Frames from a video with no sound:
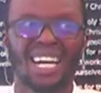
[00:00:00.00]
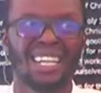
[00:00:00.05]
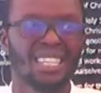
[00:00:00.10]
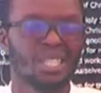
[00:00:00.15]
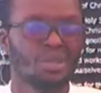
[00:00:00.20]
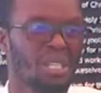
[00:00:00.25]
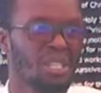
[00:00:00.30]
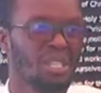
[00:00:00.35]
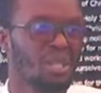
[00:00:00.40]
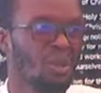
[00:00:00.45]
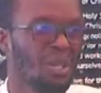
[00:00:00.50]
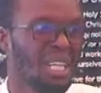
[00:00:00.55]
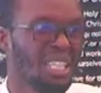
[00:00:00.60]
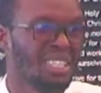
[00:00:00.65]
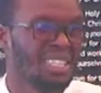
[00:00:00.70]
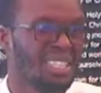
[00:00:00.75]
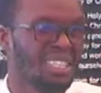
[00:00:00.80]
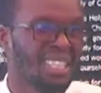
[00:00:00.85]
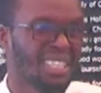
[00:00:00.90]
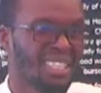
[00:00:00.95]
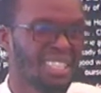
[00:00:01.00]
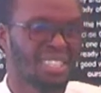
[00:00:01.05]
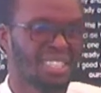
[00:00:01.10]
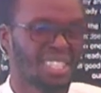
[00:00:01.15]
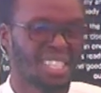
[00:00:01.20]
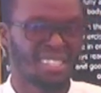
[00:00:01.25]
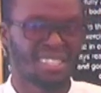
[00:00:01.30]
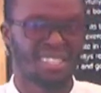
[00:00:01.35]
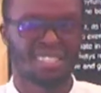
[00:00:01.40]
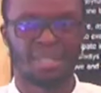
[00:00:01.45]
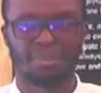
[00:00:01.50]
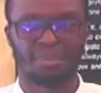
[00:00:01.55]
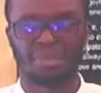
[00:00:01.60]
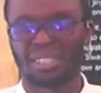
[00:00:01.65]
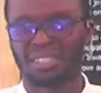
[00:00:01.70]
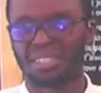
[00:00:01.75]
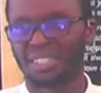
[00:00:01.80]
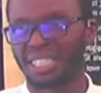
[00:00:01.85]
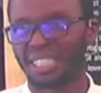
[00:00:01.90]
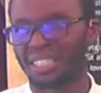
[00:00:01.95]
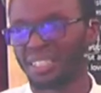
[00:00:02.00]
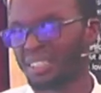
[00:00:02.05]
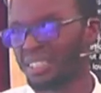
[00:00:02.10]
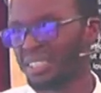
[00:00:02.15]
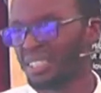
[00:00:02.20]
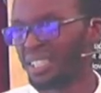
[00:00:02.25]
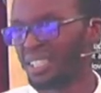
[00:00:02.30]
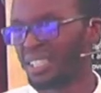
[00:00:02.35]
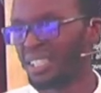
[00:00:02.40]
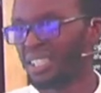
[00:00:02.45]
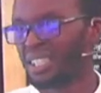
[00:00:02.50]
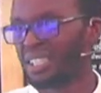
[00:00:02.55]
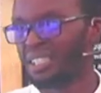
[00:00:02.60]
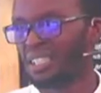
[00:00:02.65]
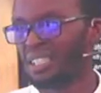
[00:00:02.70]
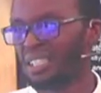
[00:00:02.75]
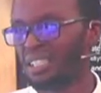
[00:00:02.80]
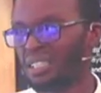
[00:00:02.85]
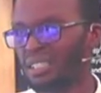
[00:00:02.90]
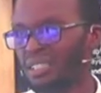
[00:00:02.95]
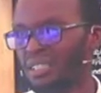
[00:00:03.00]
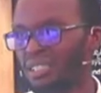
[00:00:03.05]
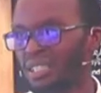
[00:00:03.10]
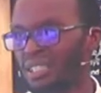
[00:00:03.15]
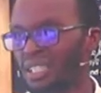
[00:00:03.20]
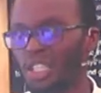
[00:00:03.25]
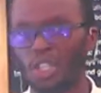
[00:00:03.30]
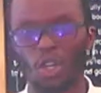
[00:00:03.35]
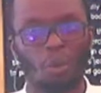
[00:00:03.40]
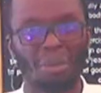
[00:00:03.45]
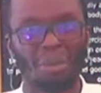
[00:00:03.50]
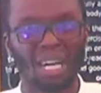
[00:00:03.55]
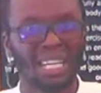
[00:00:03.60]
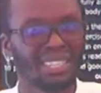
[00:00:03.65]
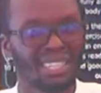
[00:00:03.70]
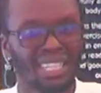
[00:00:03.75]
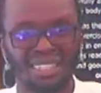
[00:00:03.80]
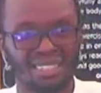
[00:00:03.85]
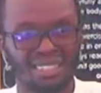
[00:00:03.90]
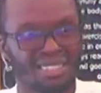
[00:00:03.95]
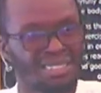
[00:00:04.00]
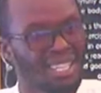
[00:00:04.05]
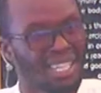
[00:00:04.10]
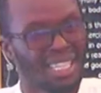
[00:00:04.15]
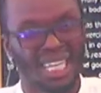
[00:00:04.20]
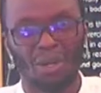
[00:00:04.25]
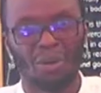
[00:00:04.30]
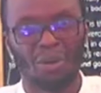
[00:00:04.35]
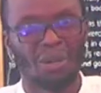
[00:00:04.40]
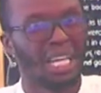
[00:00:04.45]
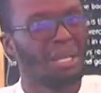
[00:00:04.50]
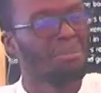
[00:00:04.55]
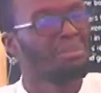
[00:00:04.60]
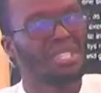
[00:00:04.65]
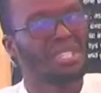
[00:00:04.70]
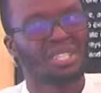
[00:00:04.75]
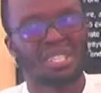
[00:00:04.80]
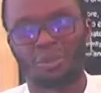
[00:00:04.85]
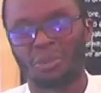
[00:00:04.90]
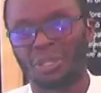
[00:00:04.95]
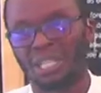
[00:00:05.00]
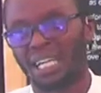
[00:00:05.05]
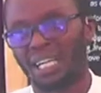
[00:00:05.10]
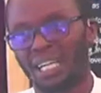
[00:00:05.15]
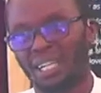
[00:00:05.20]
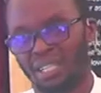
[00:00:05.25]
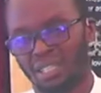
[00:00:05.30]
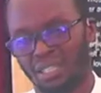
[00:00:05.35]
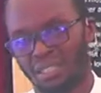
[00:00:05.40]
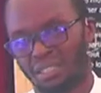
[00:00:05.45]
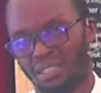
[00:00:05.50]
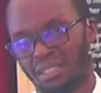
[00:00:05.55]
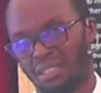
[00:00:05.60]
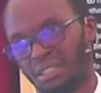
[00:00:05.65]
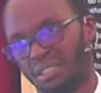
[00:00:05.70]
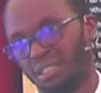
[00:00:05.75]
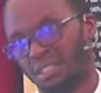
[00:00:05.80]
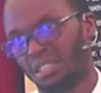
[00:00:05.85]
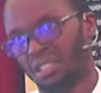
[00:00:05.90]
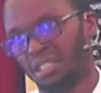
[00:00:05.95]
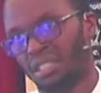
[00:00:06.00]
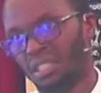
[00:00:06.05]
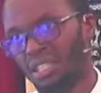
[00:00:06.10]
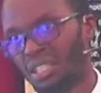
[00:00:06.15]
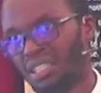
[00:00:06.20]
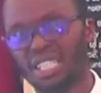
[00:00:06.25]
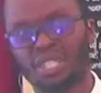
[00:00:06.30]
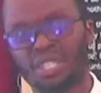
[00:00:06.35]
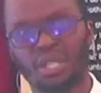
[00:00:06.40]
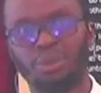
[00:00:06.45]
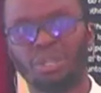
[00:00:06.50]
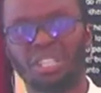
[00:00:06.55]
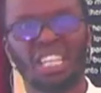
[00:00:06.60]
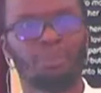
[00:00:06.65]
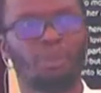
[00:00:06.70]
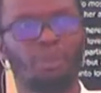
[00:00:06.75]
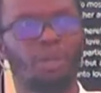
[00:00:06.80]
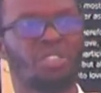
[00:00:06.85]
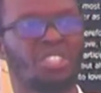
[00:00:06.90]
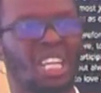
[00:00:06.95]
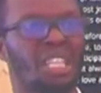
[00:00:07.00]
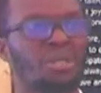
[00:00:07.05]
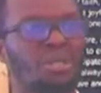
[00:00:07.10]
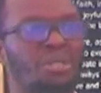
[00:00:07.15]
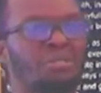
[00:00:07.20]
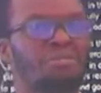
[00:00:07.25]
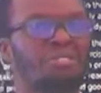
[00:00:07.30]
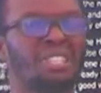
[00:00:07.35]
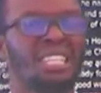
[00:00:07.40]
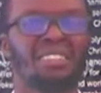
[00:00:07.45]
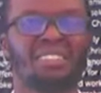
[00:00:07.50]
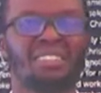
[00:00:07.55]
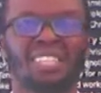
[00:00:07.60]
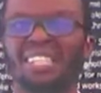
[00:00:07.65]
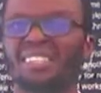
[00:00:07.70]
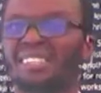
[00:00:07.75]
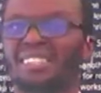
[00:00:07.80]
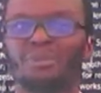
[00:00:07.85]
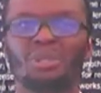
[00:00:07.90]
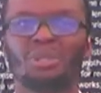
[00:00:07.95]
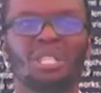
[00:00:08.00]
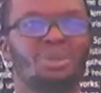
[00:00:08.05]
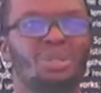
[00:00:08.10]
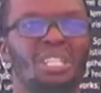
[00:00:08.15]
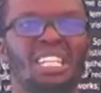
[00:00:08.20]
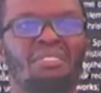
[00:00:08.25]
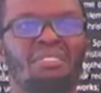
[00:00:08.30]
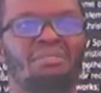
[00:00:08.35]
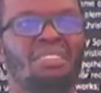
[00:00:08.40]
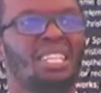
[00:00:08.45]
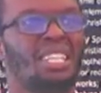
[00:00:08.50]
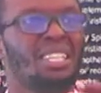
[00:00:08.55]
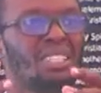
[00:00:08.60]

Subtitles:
it. We'll look at it in Ecclesiastes chapter 3. No man can discern how empty we are. That's why we keep on trying to fill things which will never,